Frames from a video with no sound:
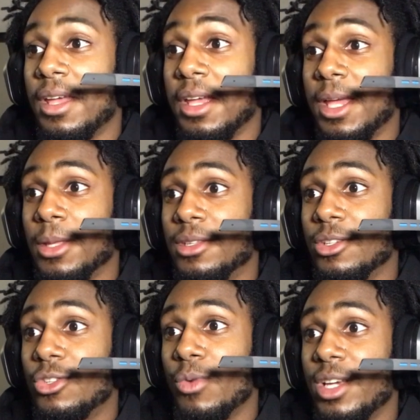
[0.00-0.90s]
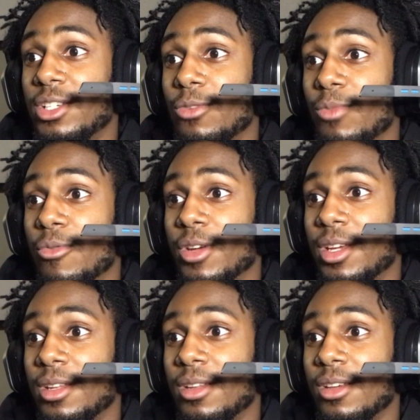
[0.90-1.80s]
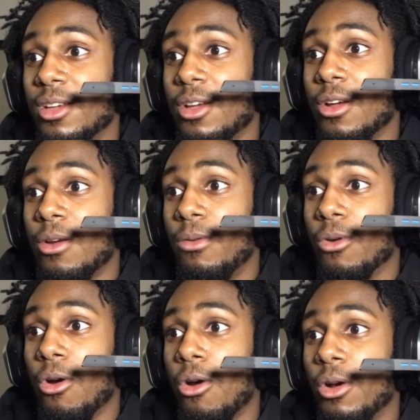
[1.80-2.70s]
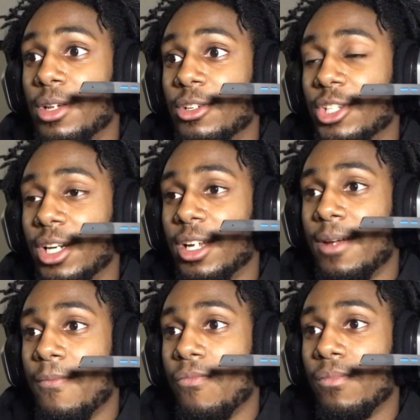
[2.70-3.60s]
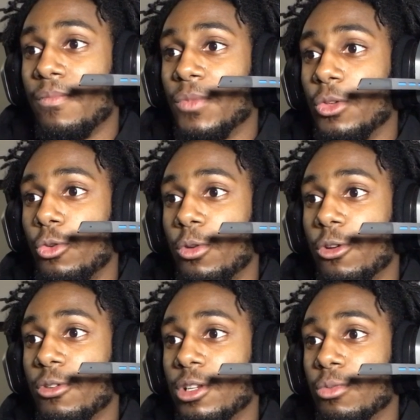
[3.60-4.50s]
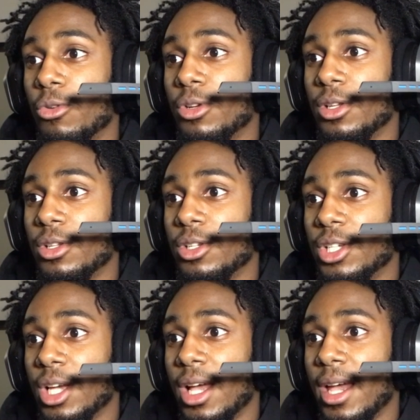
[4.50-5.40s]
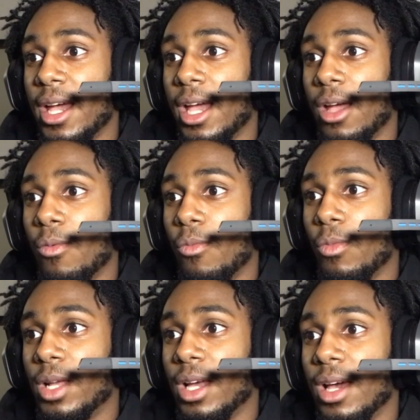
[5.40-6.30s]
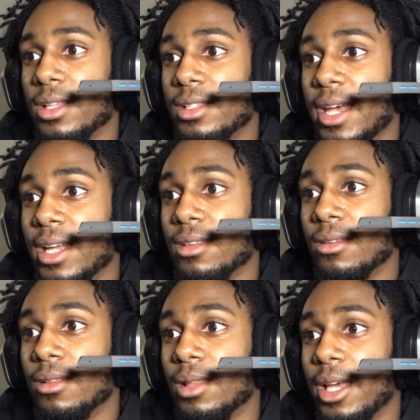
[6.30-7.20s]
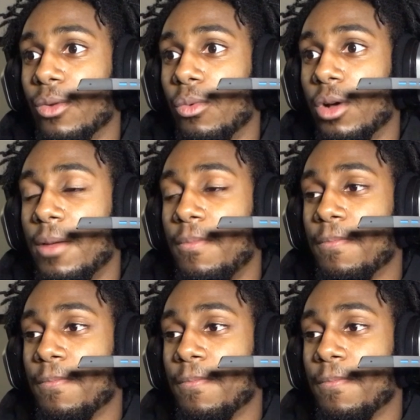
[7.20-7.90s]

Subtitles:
in the situation we were in, we were all getting shot at. You and Chris weren't getting shot at when I got attacked. Like, what?